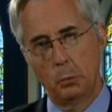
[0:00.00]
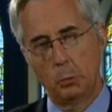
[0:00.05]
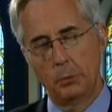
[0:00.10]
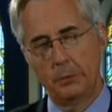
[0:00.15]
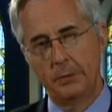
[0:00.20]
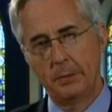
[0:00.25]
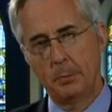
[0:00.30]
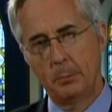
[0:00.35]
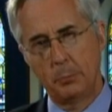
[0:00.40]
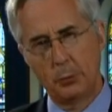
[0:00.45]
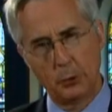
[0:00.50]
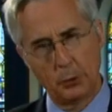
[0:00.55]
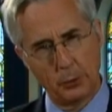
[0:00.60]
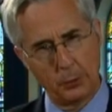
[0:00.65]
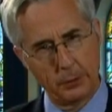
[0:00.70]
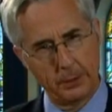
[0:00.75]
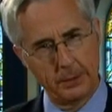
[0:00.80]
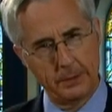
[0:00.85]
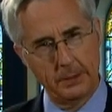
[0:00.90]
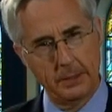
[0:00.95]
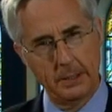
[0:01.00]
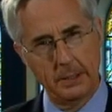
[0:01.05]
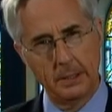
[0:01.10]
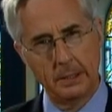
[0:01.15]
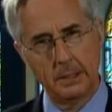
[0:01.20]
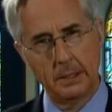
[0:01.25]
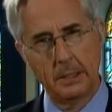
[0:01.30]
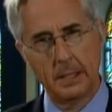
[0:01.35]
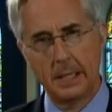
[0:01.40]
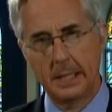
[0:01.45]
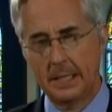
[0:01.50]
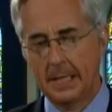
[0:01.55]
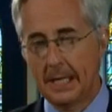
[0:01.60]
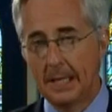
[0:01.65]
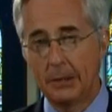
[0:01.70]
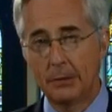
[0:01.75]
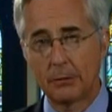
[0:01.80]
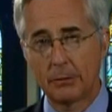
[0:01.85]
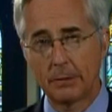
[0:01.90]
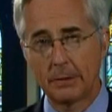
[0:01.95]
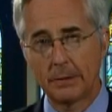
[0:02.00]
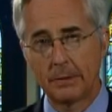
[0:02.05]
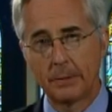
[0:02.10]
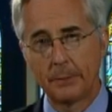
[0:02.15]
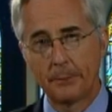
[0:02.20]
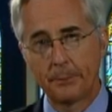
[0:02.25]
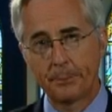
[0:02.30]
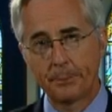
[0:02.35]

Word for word: was impurity and hatred,